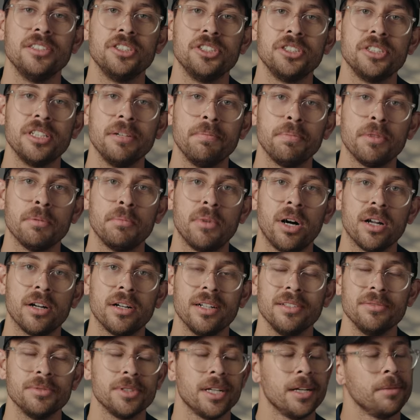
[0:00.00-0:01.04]
to ship the
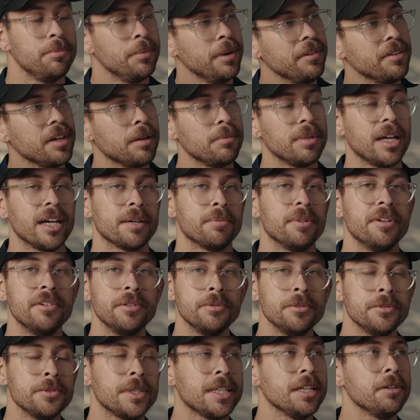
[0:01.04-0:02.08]
monitor. Maybe I'm lying. Maybe
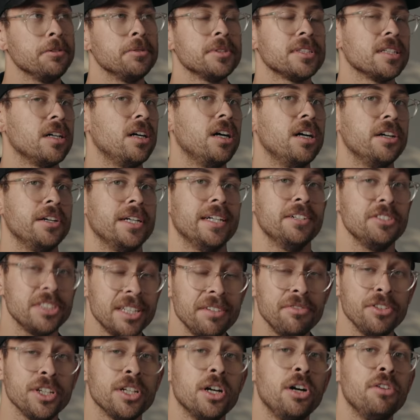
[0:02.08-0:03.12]
I think it was $100. It was
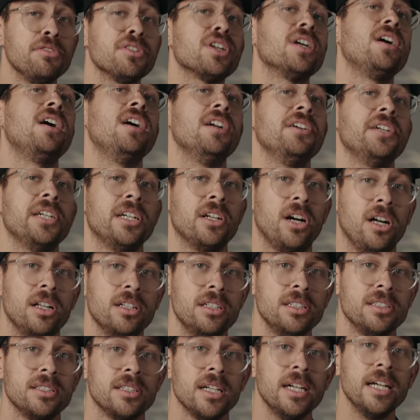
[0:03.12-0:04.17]
definitely over
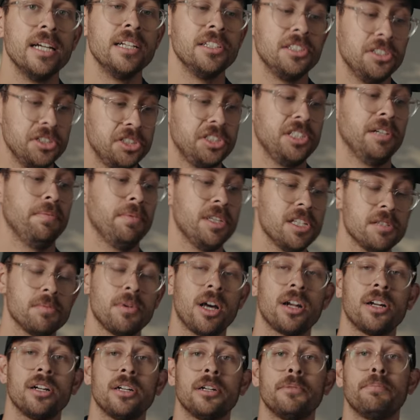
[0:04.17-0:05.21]
$100 to ship this
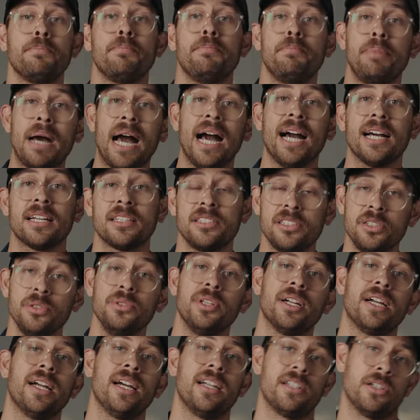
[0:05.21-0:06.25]
monitor back to
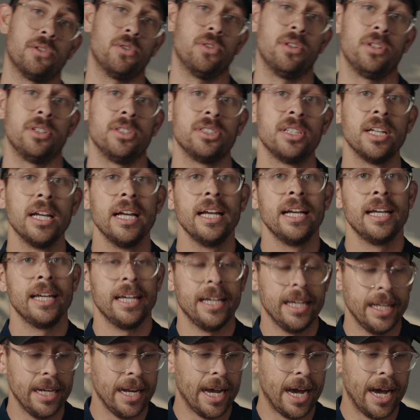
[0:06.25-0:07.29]
their headquarters.
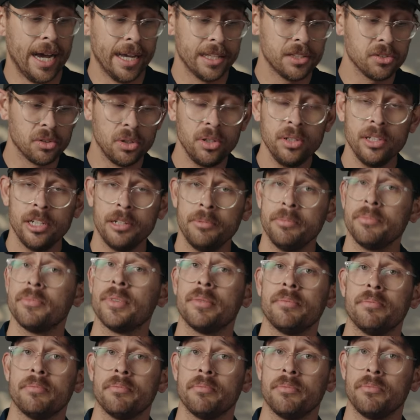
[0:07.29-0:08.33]
And I told them,
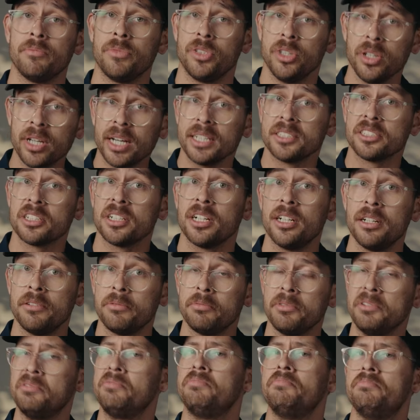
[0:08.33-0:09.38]
you guys are gonna,
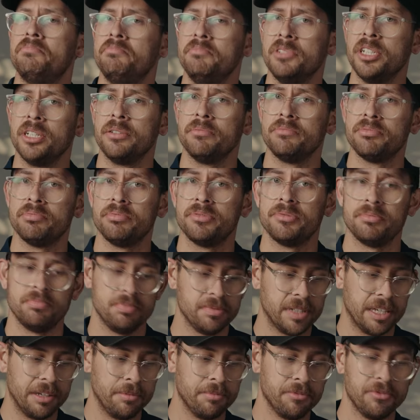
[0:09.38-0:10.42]

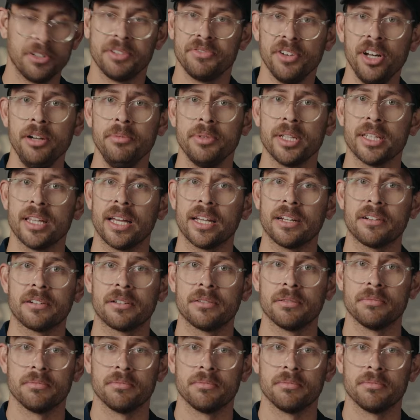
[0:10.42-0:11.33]
refund me, like,